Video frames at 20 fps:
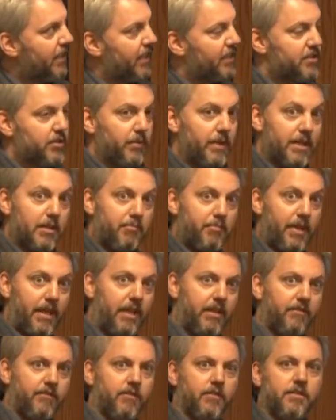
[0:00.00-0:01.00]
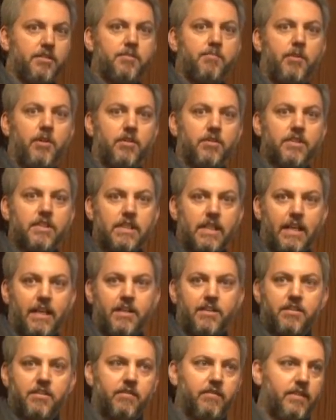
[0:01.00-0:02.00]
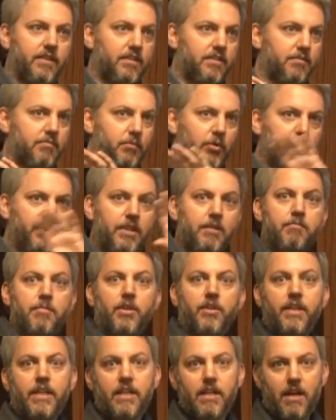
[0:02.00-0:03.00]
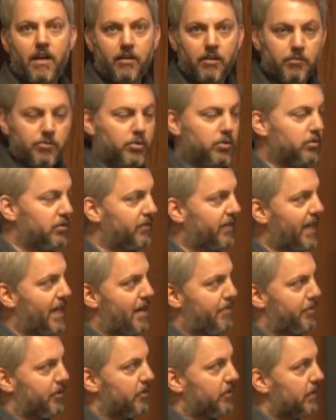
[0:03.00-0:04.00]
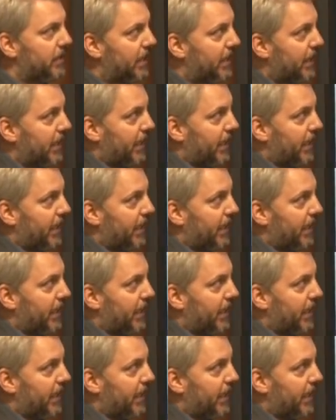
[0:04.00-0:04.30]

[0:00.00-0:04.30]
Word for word: And so we compete for a small slice of this multi-billion dollar pool of capital.